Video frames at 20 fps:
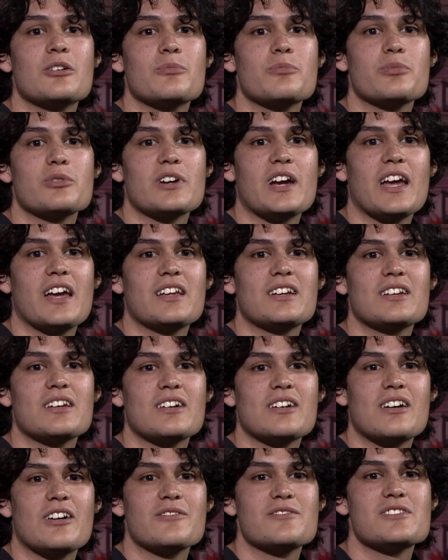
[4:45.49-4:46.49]
brand
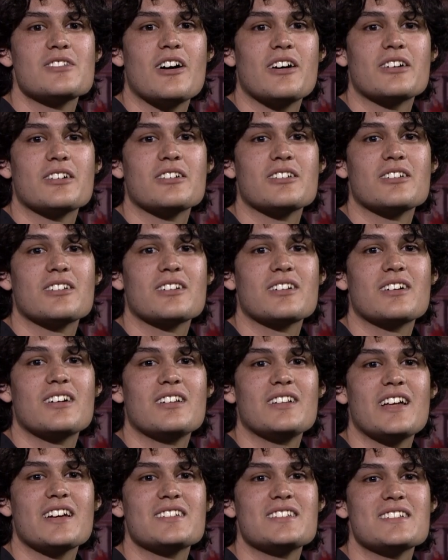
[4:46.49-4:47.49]
of soccer,
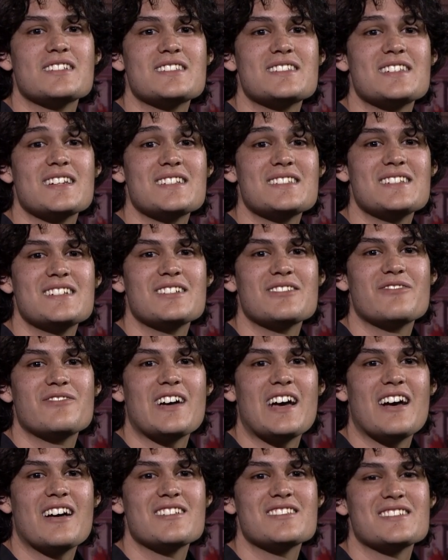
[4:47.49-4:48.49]
collecting sixteen
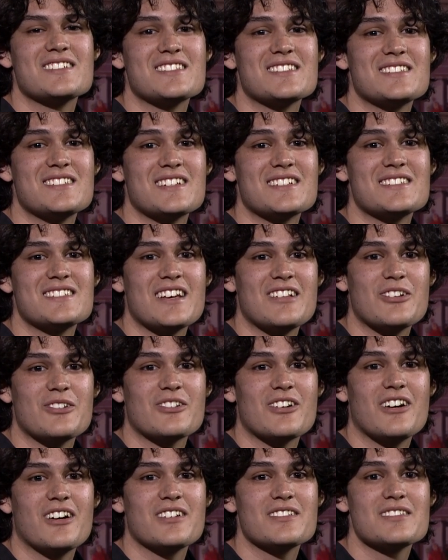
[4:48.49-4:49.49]
fouls and six yellow
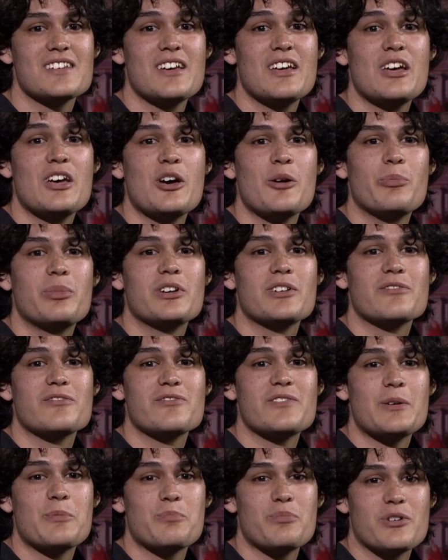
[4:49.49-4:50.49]
cards, but
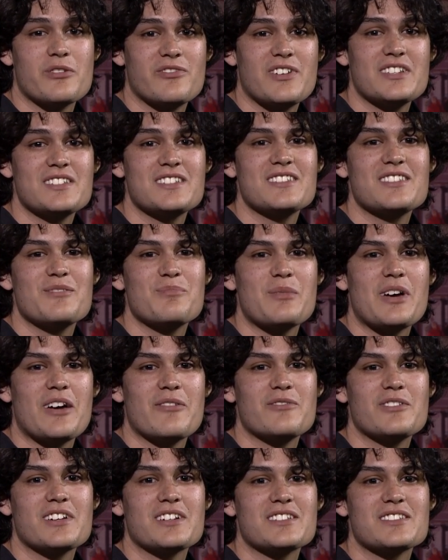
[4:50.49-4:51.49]
it prevented the
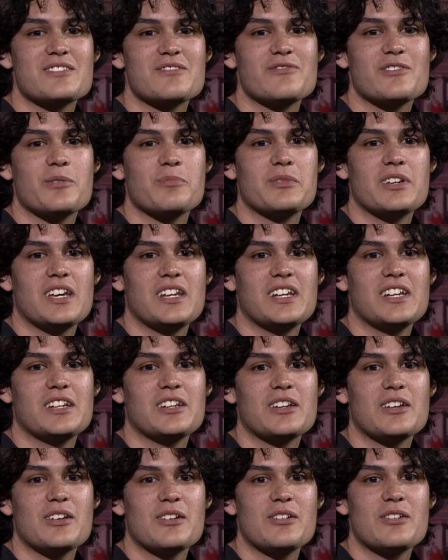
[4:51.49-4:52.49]
Mavericks from
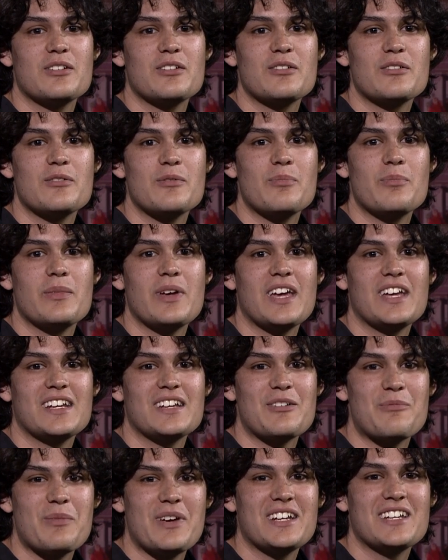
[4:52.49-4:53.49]
getting main,
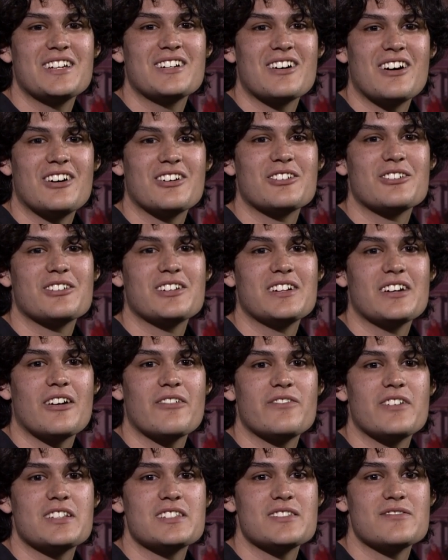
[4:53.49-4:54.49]
many concrete
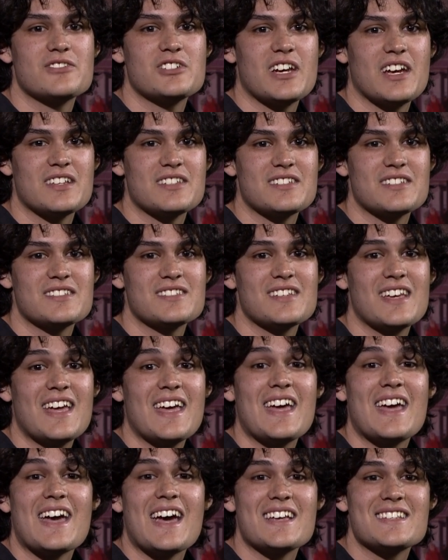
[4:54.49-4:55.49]
offensive chances.
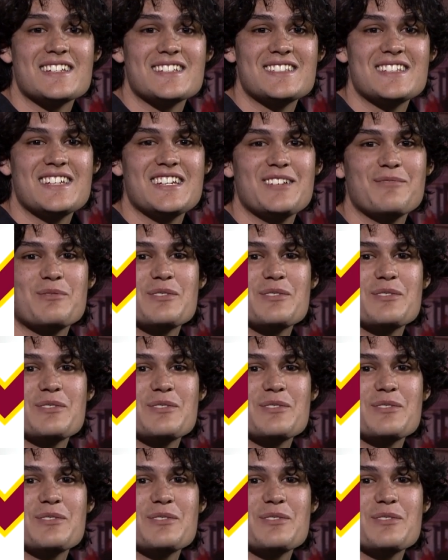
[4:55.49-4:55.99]
As a team,